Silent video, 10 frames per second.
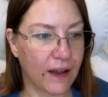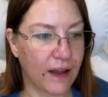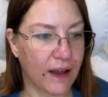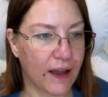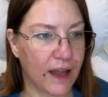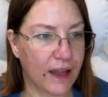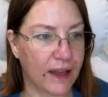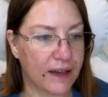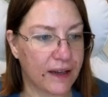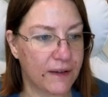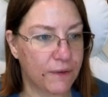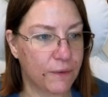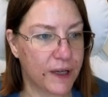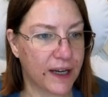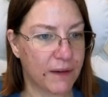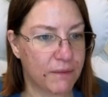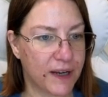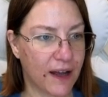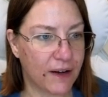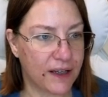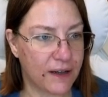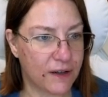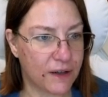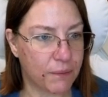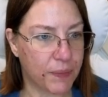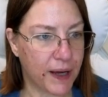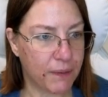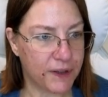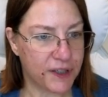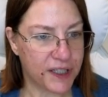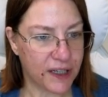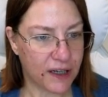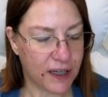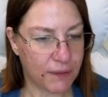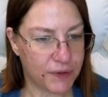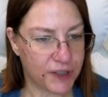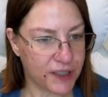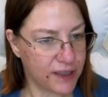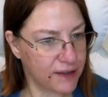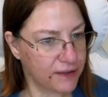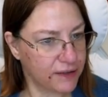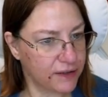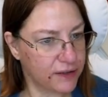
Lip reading: And if we come down here to publishing options,